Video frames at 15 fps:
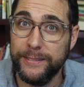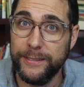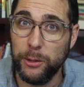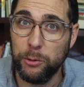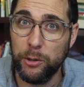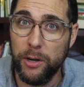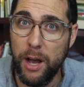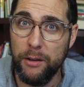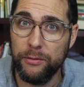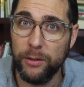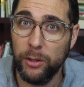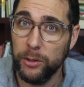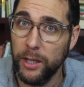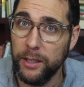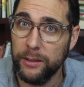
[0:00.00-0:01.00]
Don't turn off.
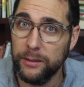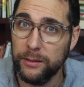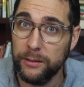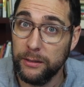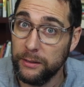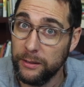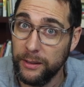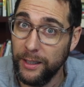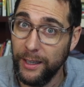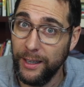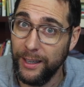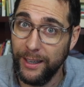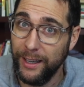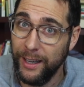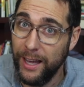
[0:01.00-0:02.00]
Hold on.
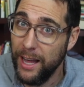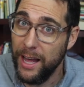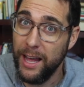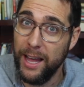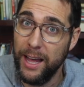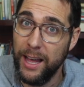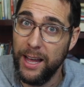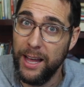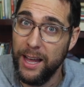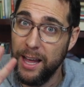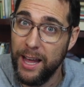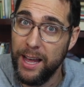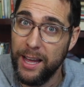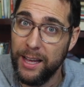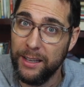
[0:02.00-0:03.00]
Ah, ah,
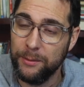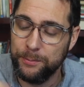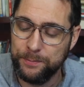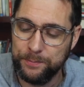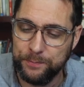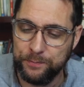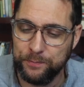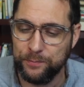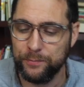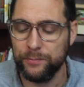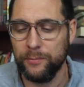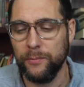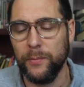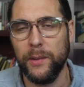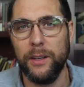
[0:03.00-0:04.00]
ah.
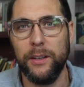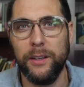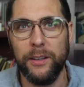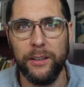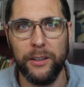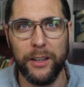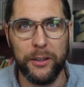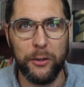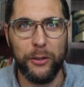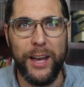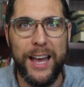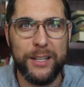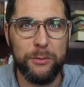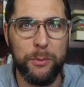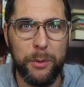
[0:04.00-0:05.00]
You like those
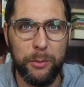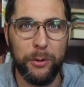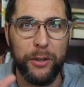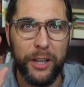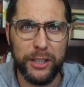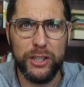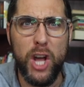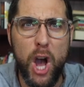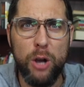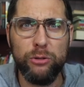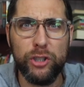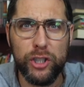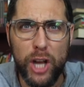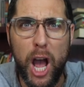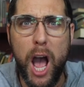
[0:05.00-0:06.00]
ads when people are like, no,
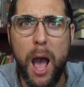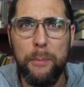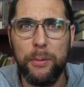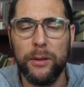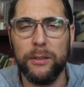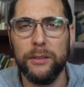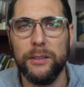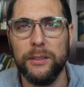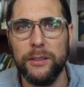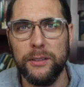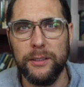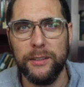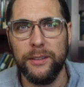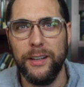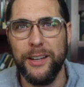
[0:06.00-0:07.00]
stop.
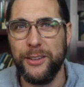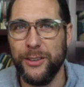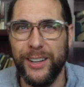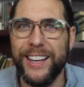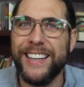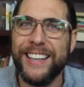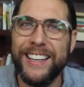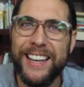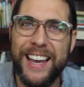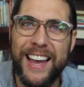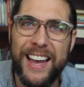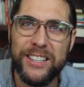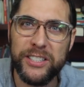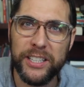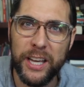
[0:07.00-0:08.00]
And you're like,
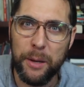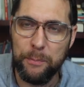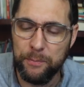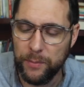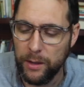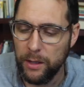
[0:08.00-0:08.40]
yeah, skip.